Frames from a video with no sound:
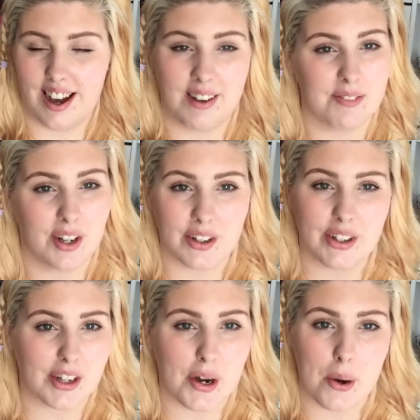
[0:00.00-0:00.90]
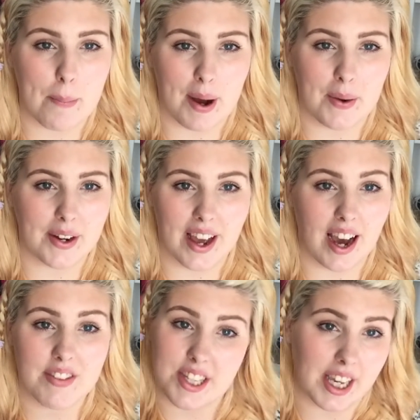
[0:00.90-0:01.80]
I'm not going to go about and
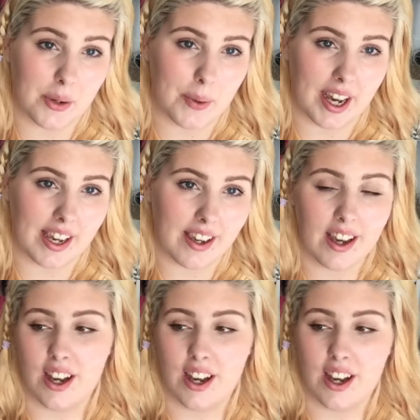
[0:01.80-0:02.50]
have a takeaway